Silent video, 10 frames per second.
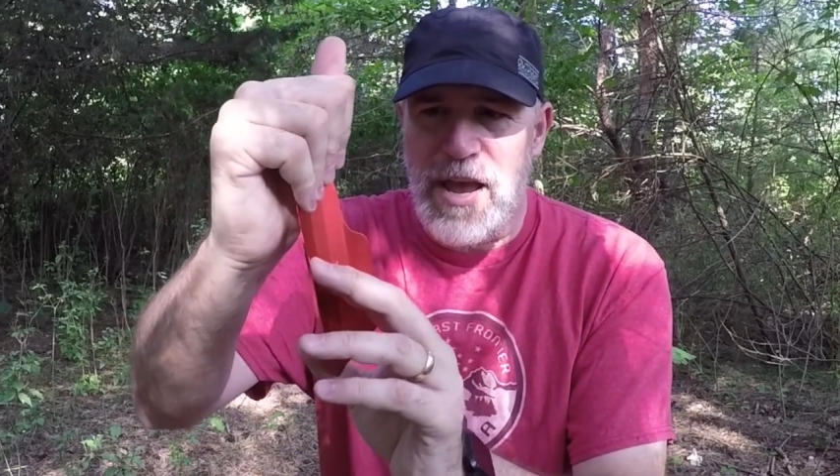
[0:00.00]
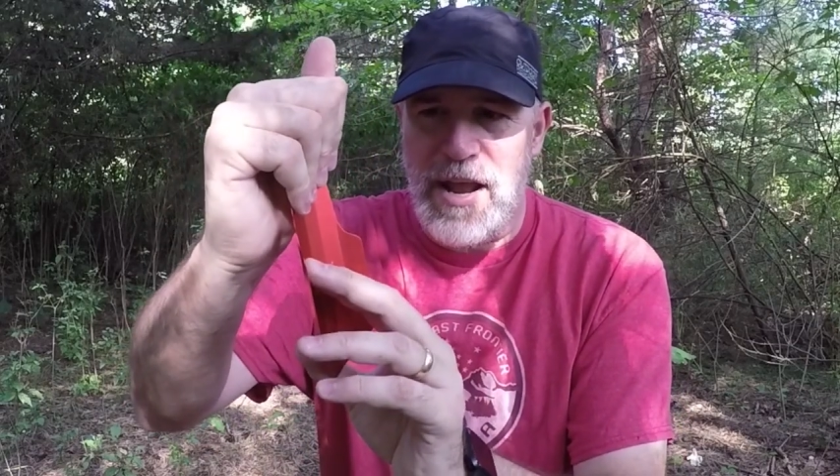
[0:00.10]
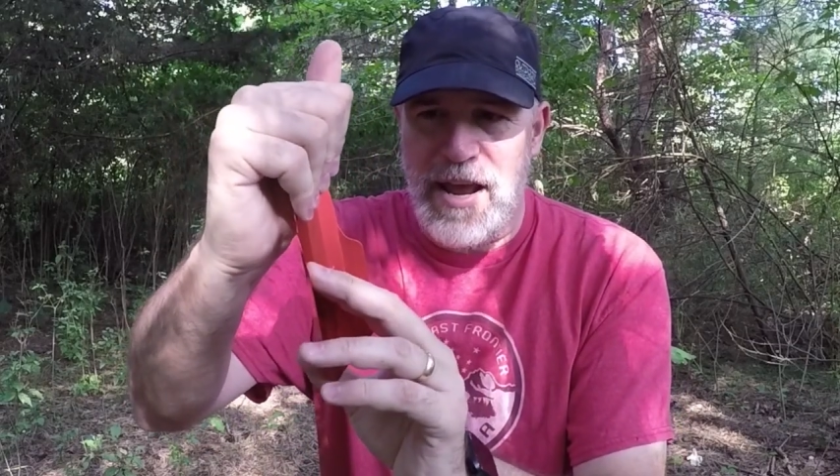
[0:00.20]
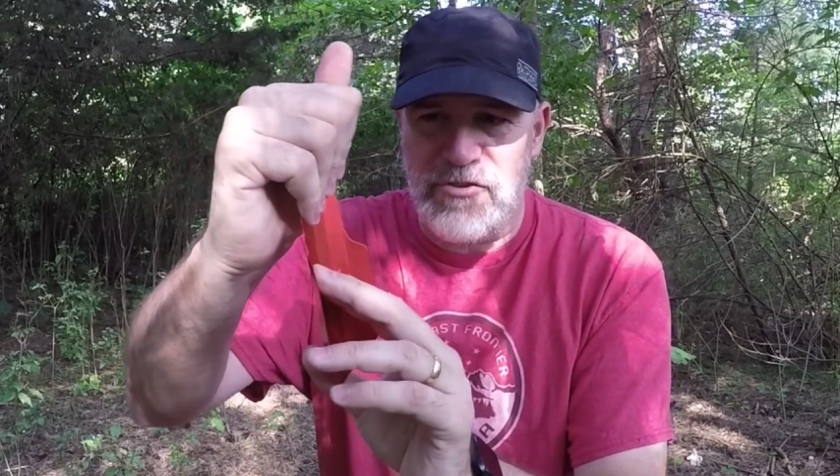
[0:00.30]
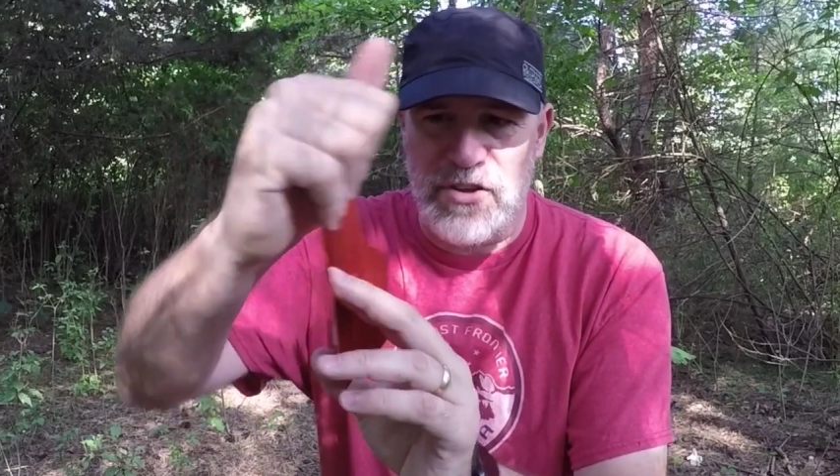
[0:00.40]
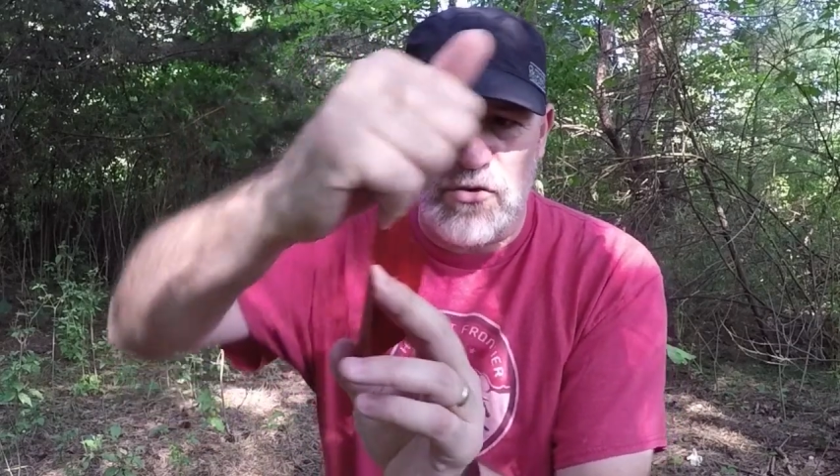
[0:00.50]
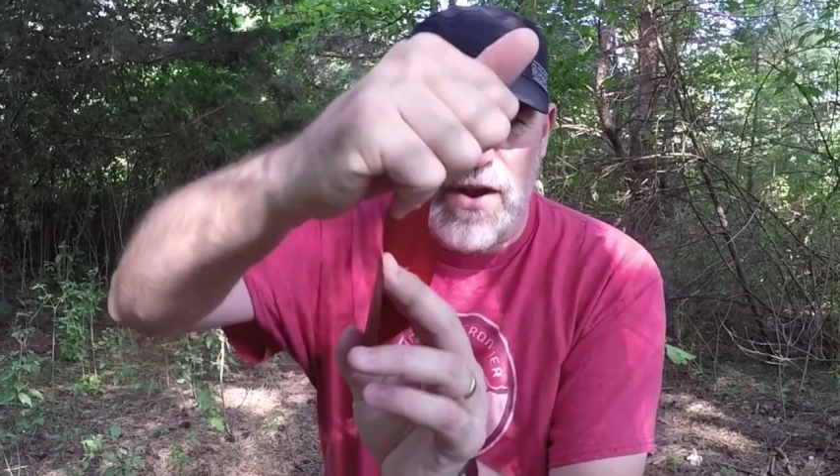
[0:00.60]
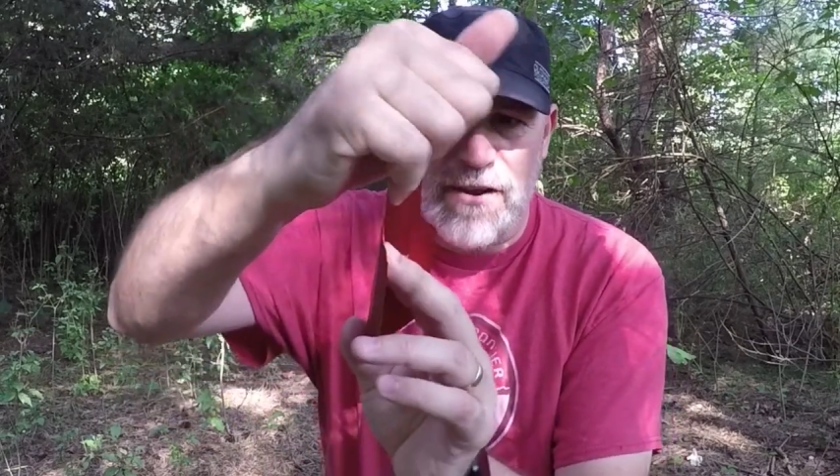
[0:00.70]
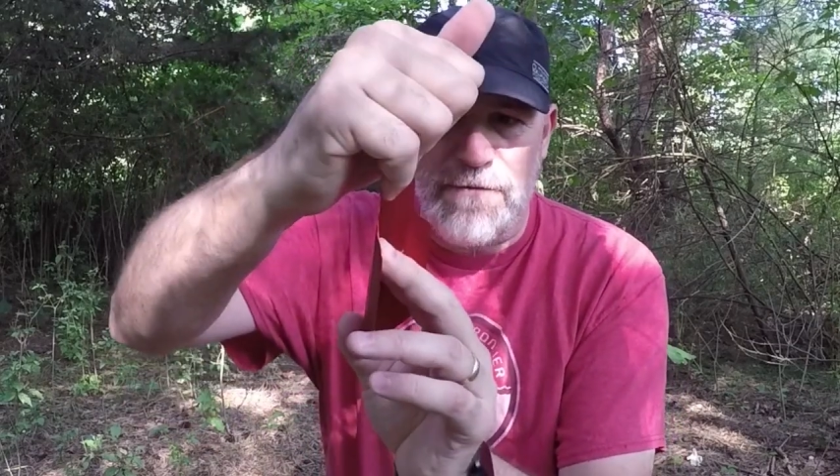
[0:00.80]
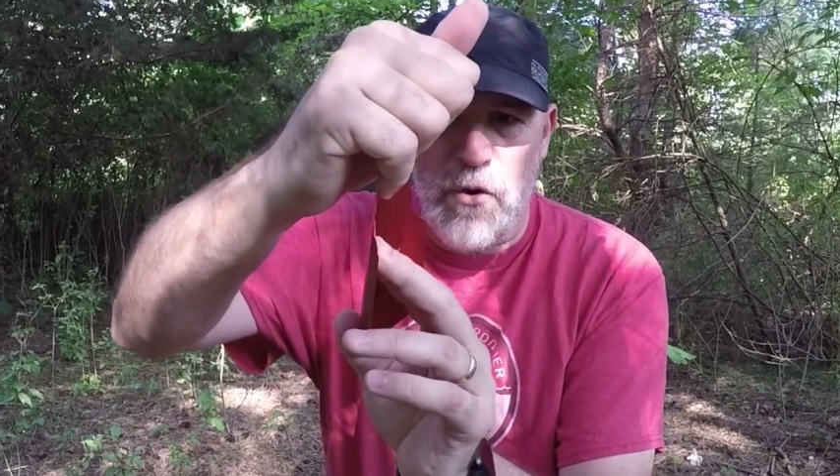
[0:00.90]
and actually
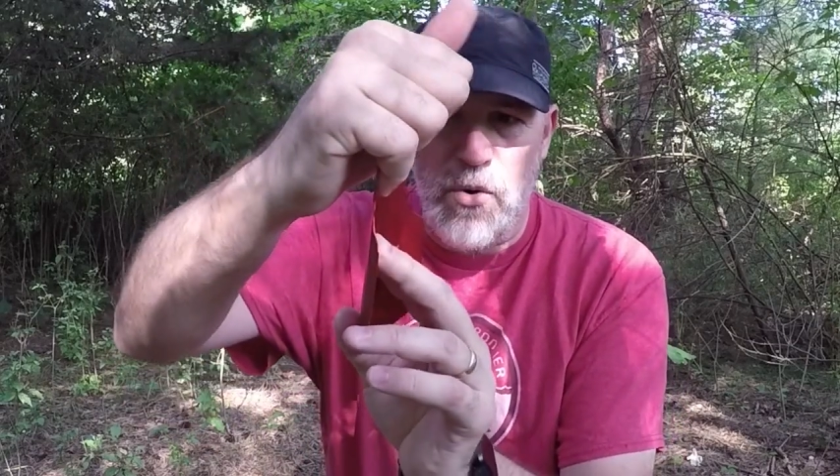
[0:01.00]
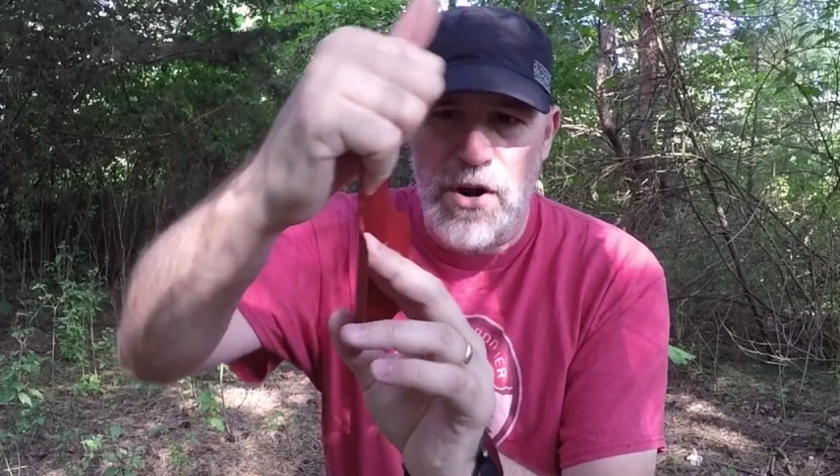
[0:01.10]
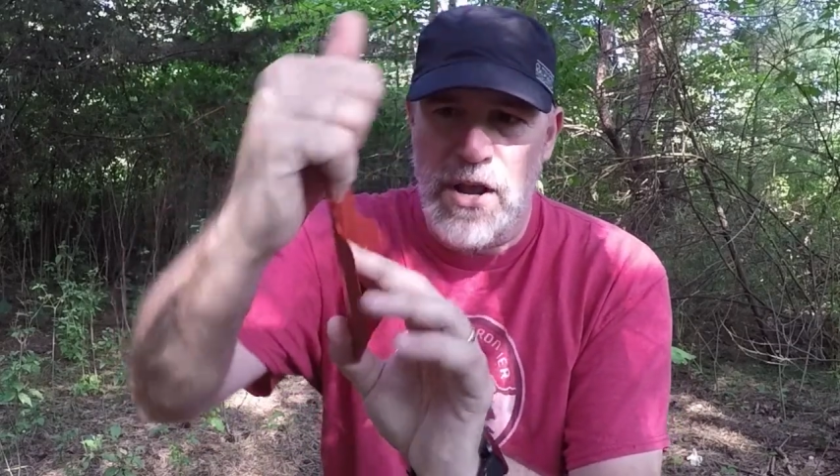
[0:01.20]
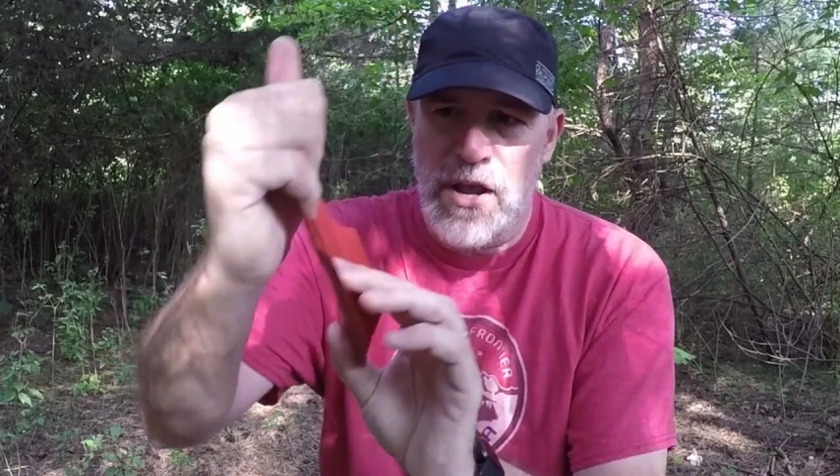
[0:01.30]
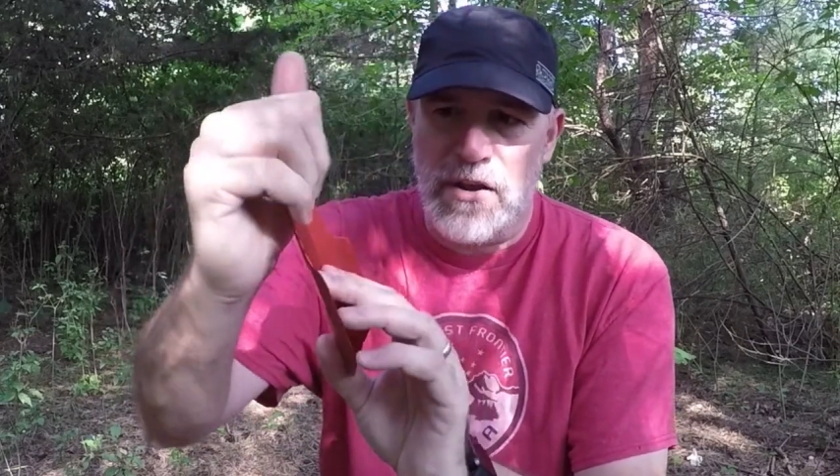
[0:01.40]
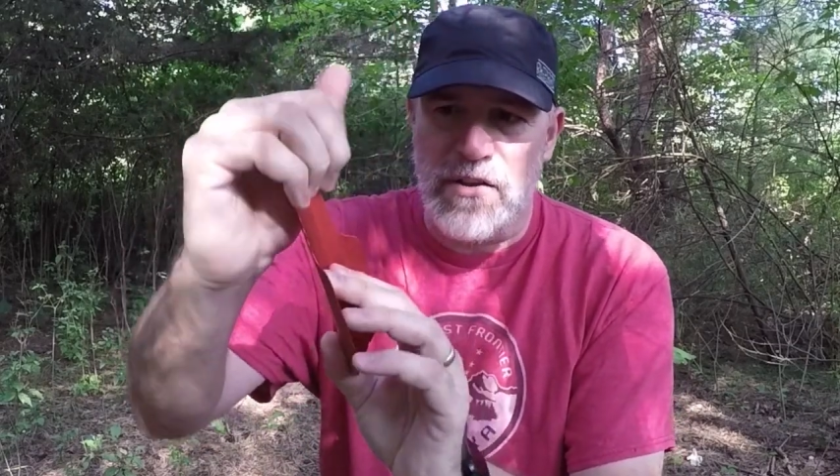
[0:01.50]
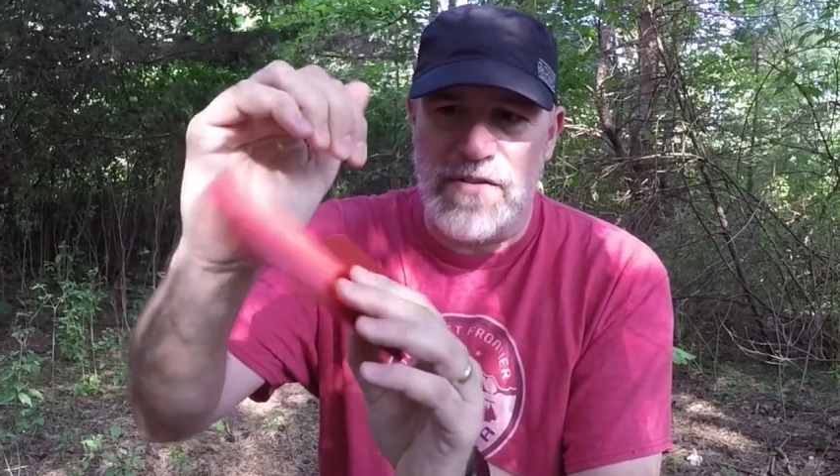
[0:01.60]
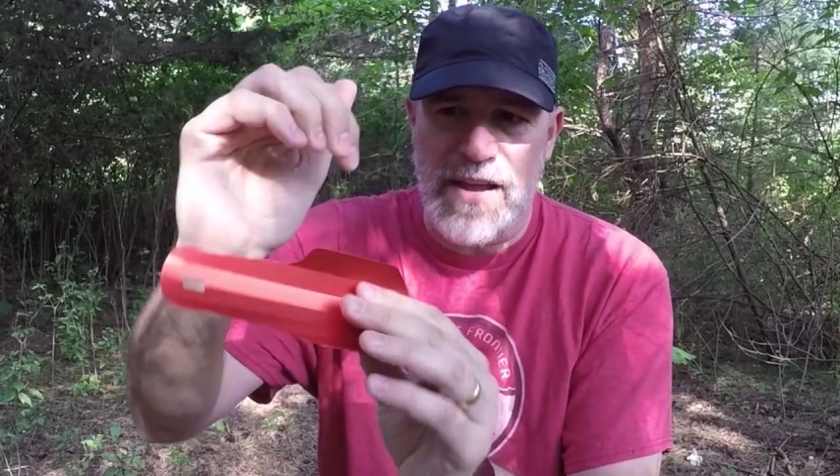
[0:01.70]
crank forward, because